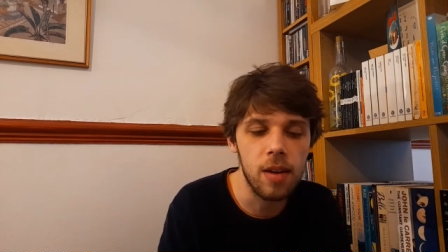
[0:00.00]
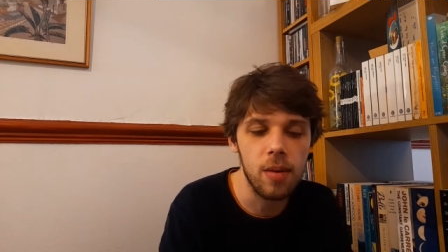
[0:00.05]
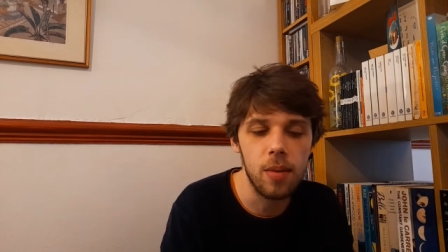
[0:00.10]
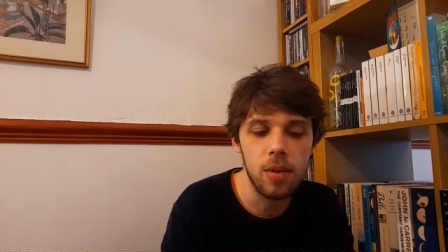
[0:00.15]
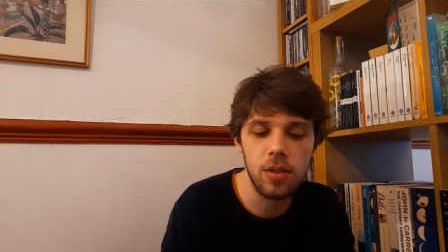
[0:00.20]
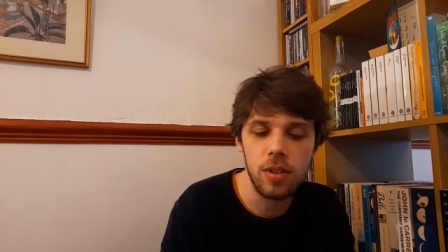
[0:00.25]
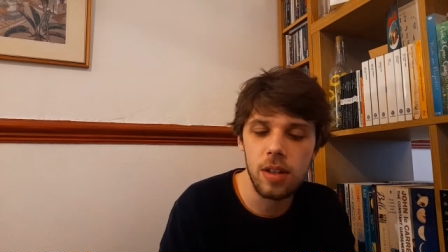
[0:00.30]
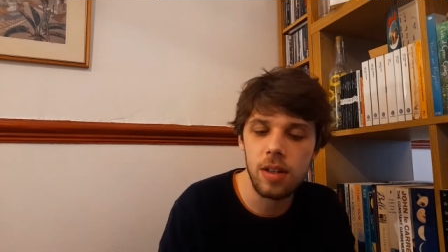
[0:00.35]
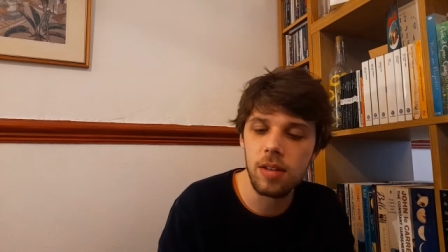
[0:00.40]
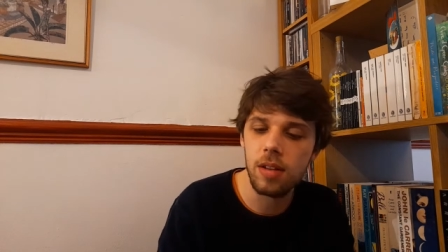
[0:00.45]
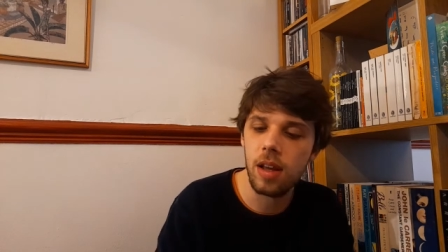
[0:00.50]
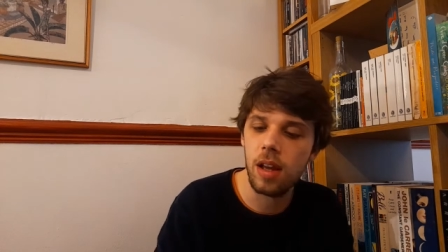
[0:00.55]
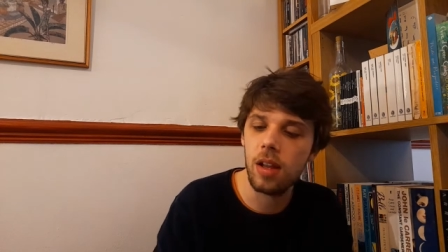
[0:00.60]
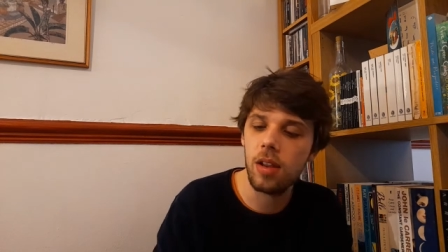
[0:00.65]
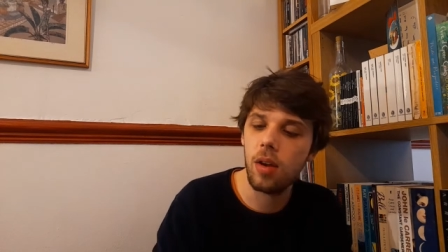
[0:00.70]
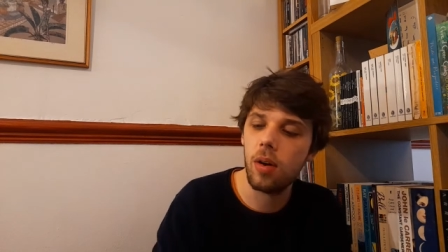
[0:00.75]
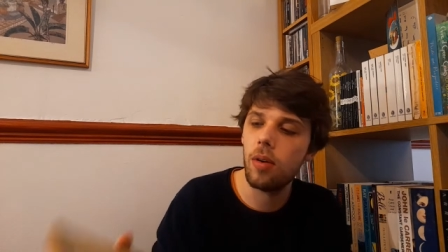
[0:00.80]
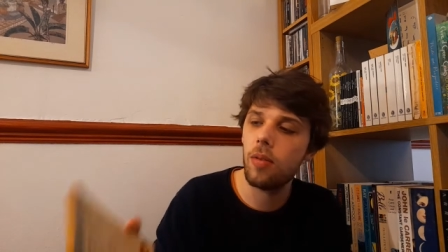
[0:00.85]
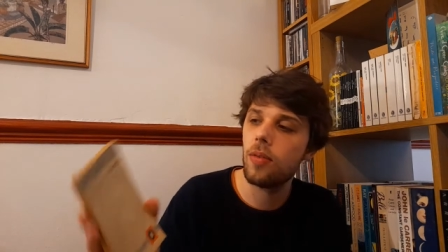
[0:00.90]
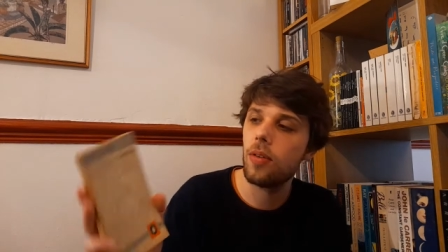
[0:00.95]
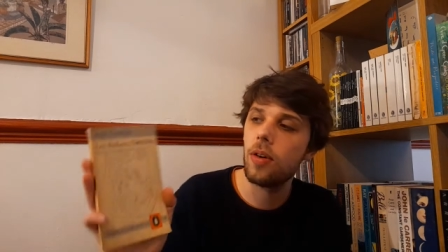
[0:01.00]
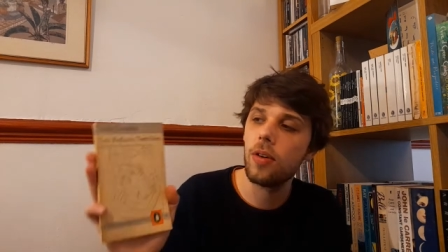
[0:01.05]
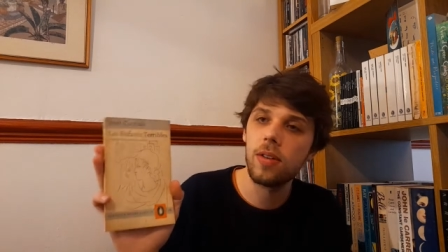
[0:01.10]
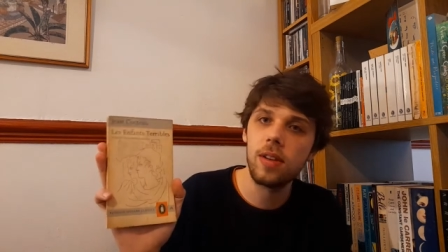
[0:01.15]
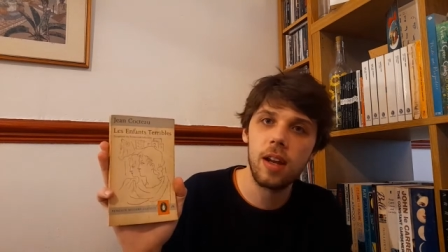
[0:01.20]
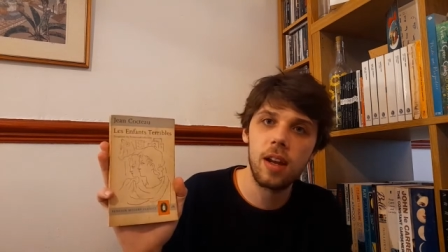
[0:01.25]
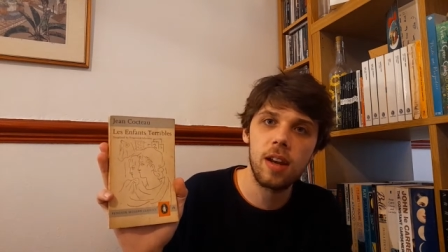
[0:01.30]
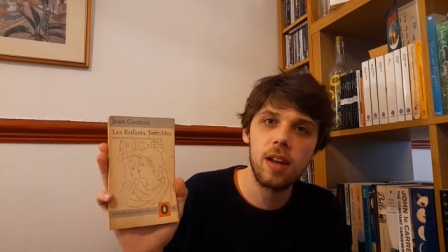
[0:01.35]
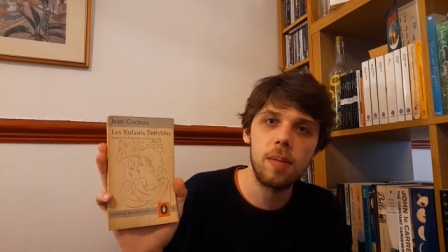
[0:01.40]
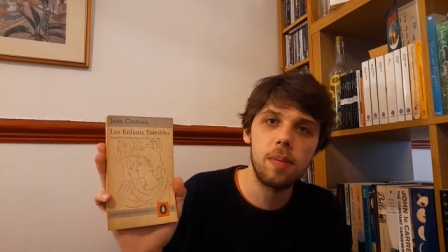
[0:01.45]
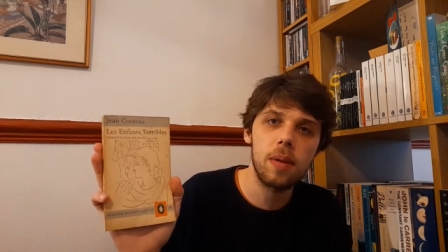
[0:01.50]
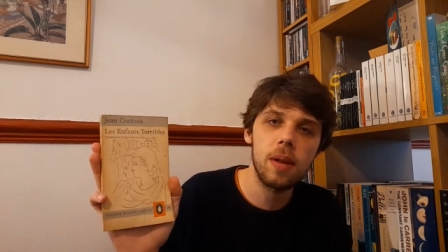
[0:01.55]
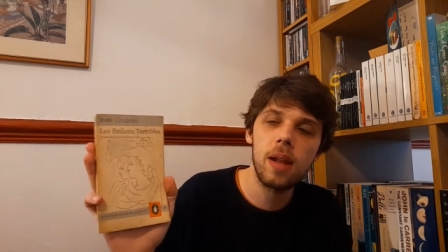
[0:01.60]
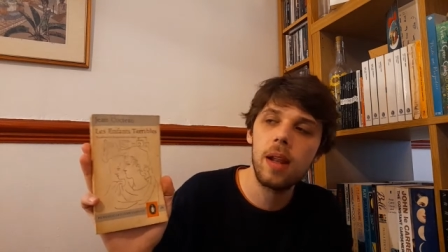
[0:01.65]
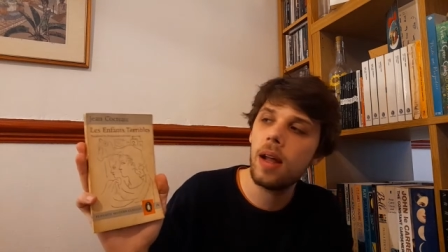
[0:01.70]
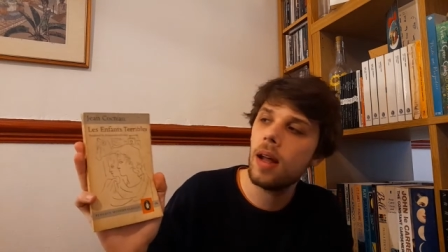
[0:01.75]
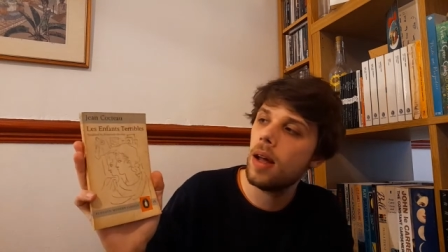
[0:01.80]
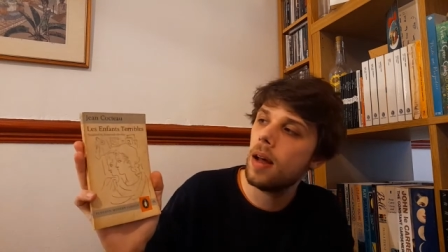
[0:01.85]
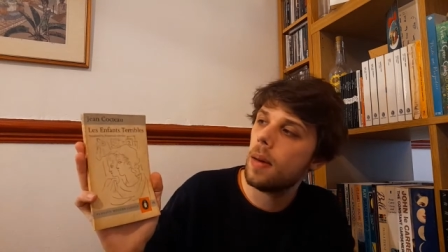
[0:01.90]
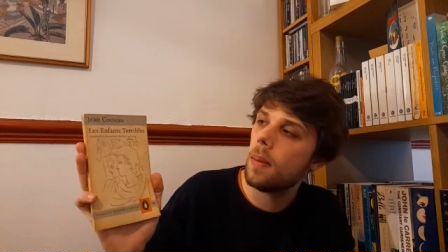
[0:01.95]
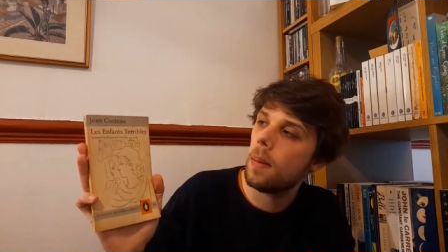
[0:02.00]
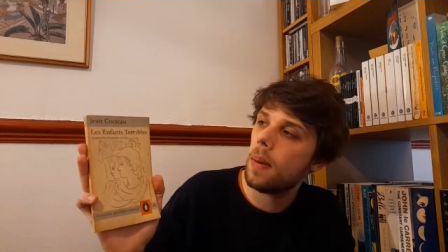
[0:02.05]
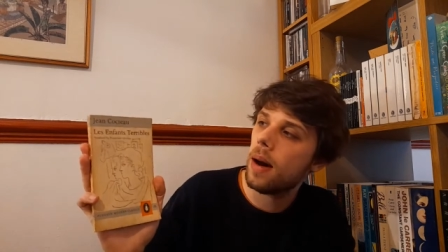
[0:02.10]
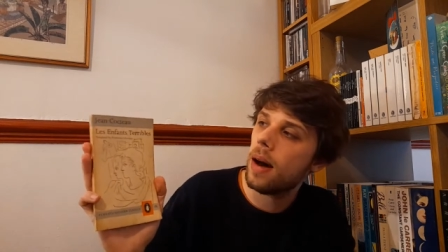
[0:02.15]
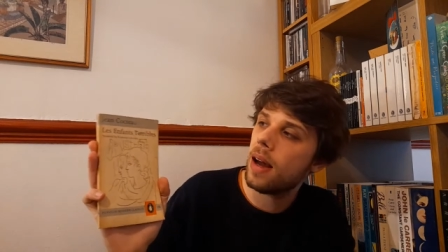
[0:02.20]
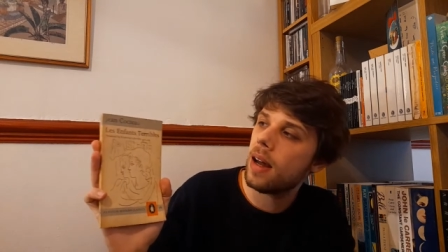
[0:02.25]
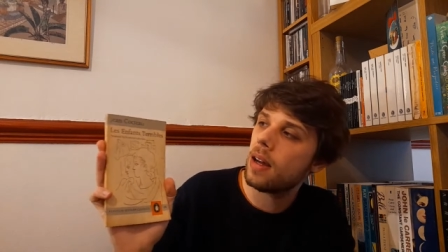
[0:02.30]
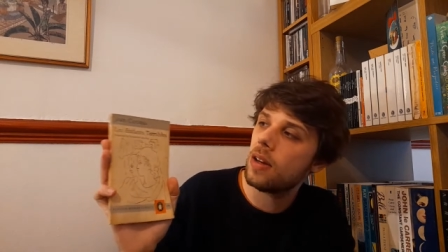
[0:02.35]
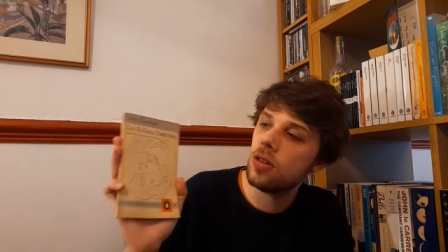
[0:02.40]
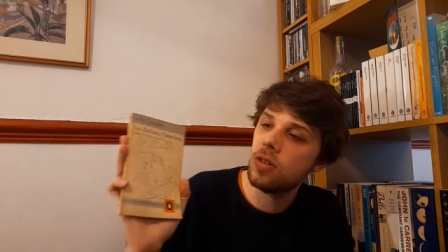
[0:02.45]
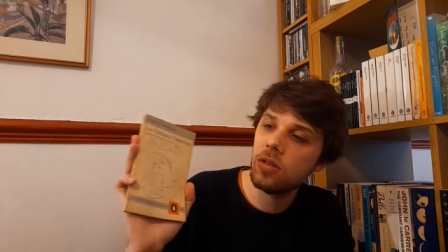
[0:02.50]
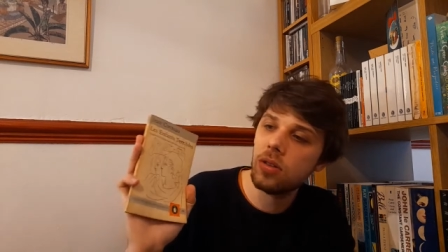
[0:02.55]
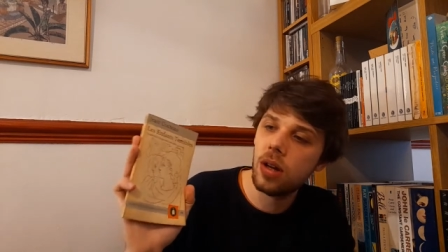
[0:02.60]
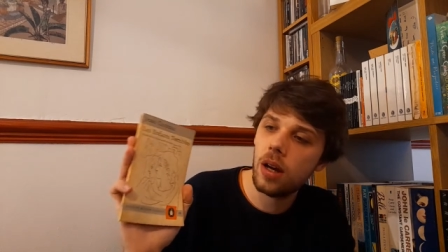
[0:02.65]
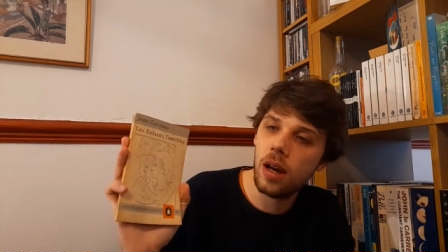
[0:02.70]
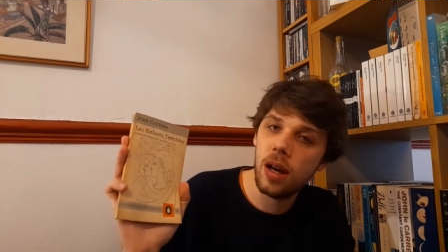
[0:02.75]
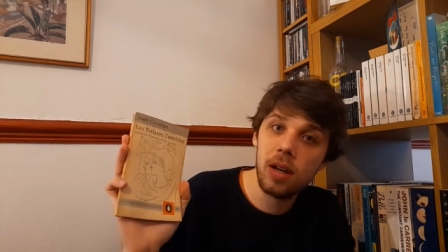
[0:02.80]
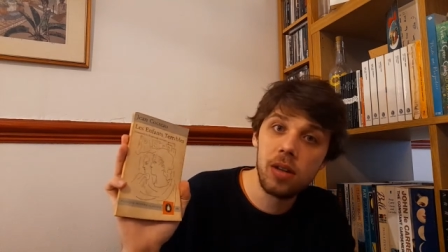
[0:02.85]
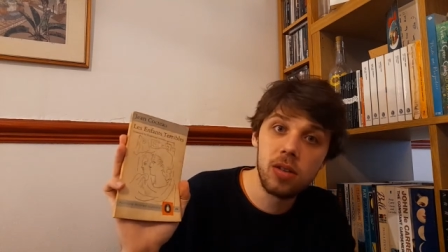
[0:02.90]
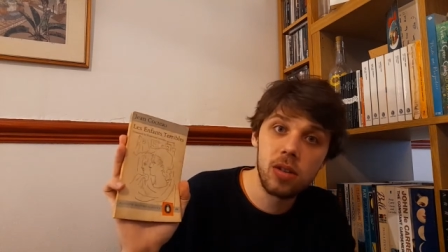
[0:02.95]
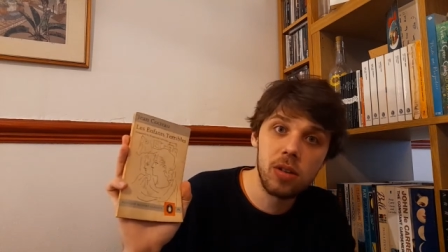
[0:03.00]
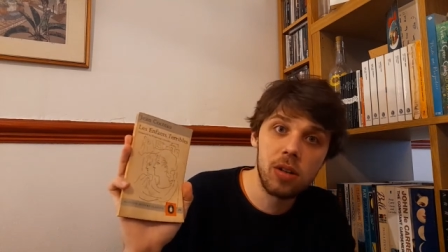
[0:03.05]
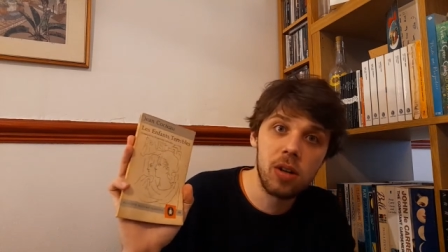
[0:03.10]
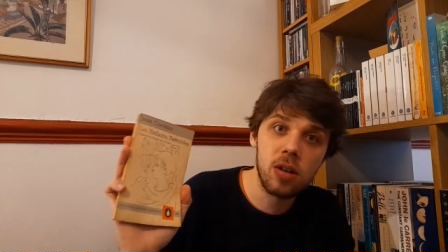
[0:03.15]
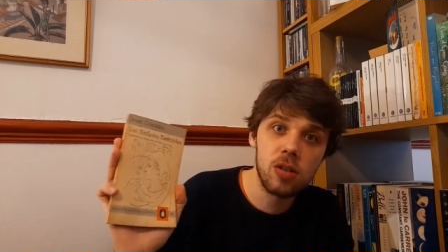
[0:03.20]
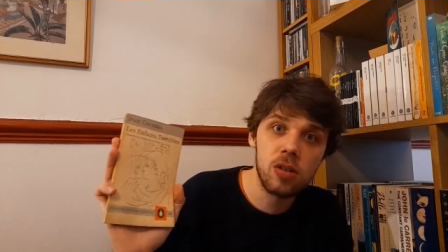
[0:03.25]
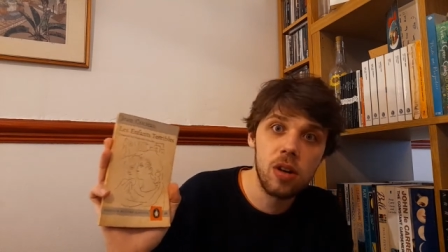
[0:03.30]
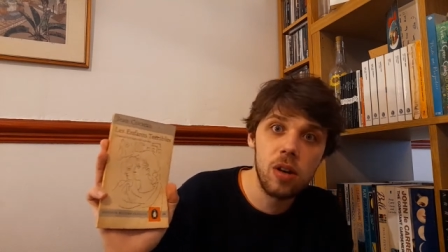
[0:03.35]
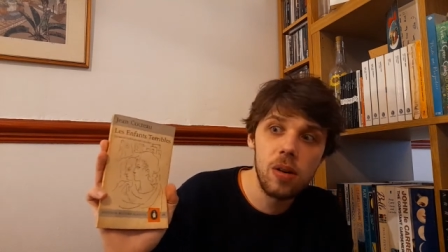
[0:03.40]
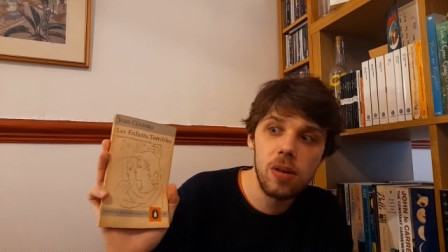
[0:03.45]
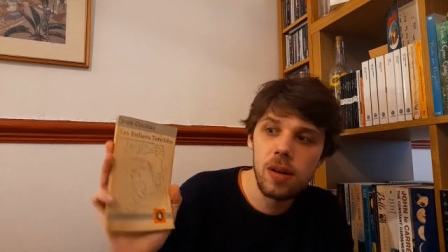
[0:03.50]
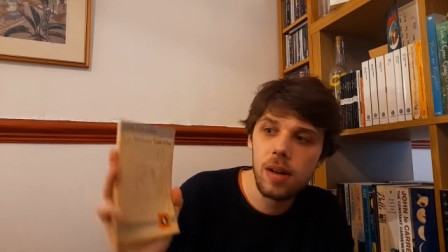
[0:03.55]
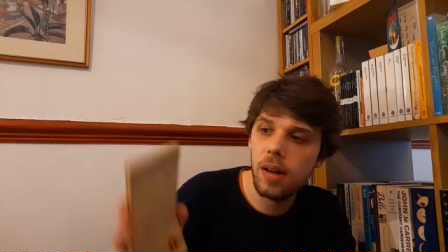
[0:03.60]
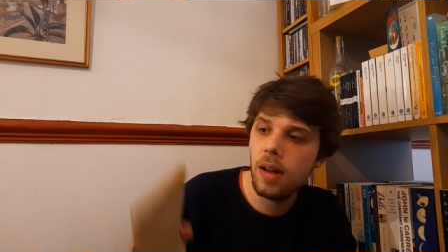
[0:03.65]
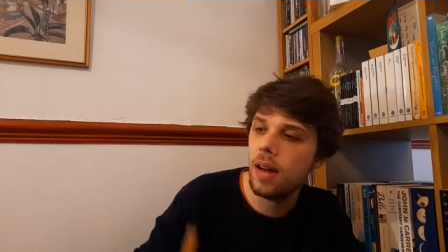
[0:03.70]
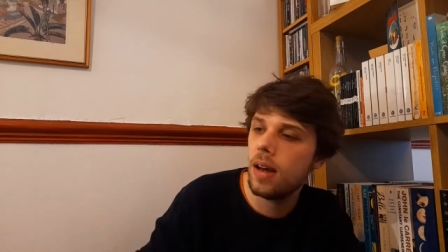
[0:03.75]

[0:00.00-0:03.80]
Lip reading: which is L'Enfant Terrible by Jean Cocteau.